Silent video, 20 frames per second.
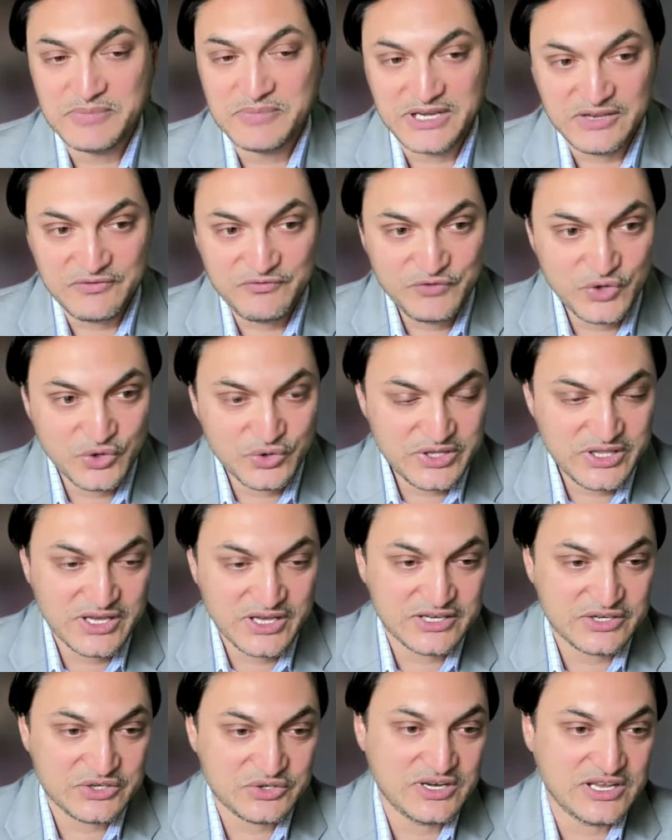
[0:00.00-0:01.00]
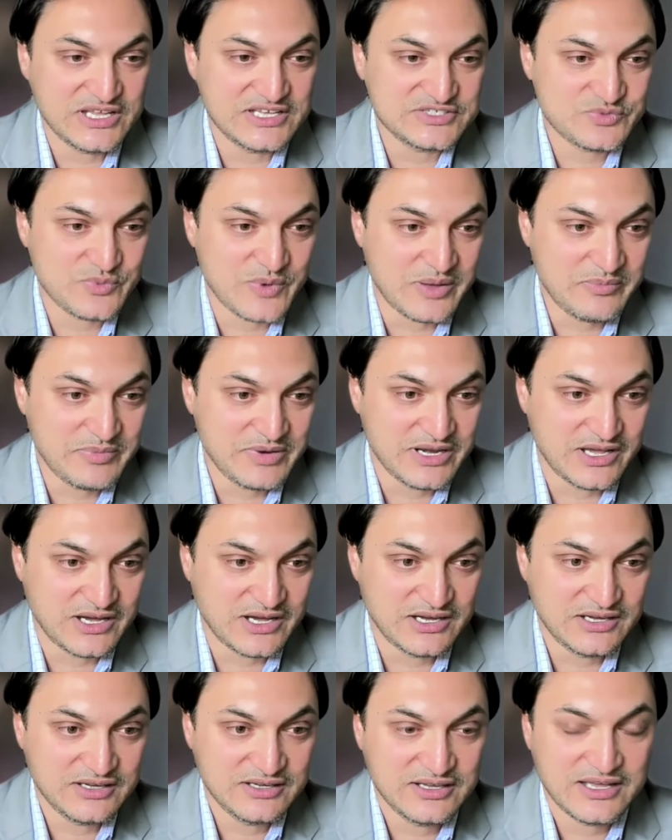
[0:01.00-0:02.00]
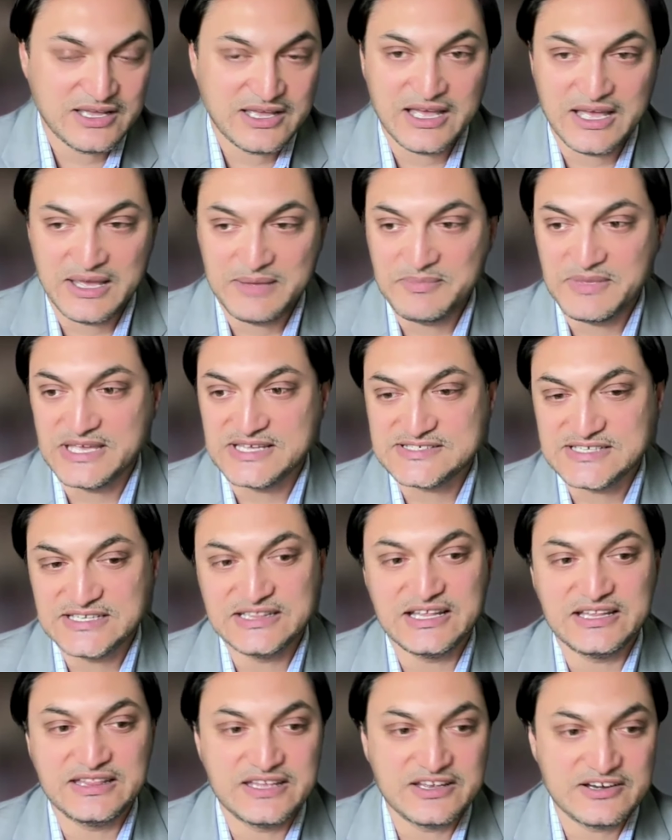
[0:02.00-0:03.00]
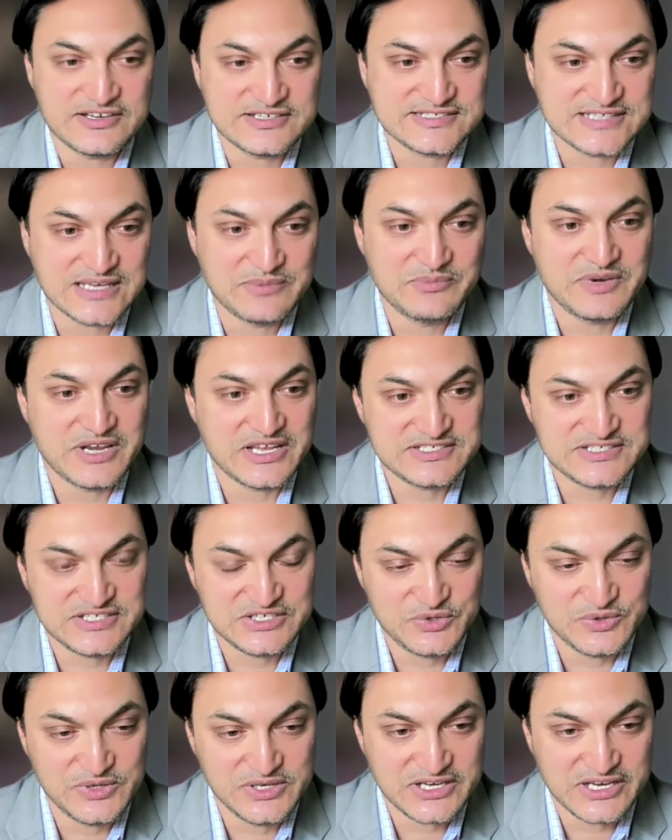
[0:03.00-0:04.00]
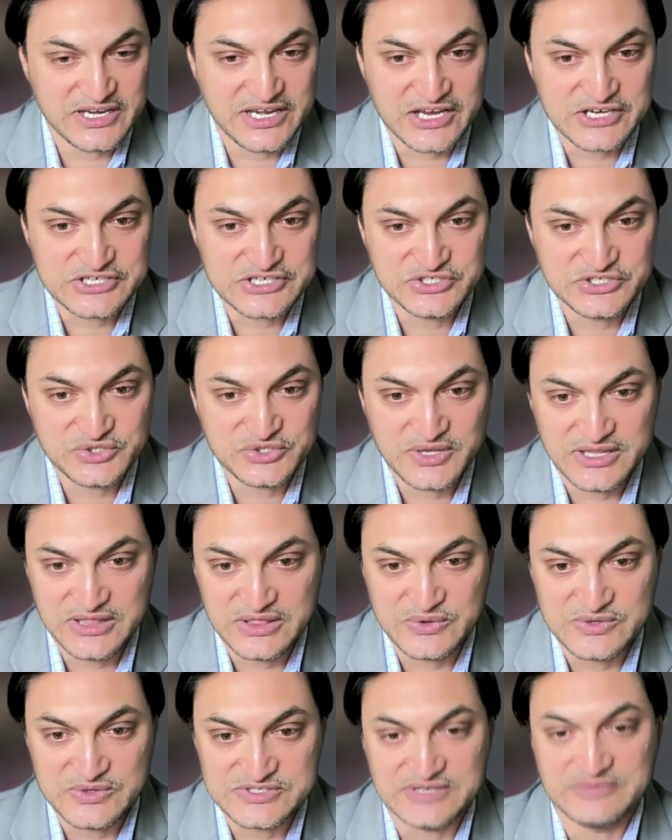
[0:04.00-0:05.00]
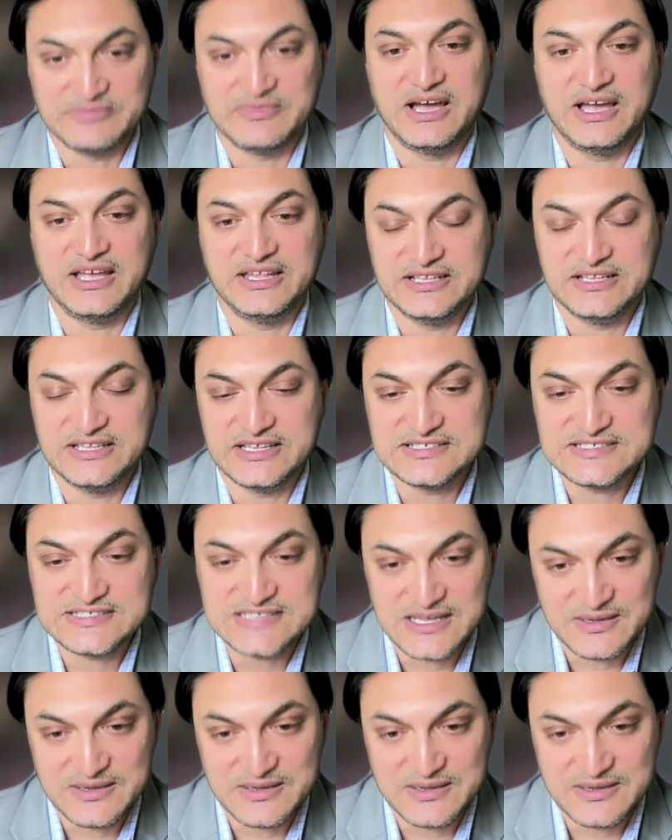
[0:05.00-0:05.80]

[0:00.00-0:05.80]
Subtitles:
But if you're here at today's webinar, I'm guessing that there is some residual connection to Hinduism. Either there's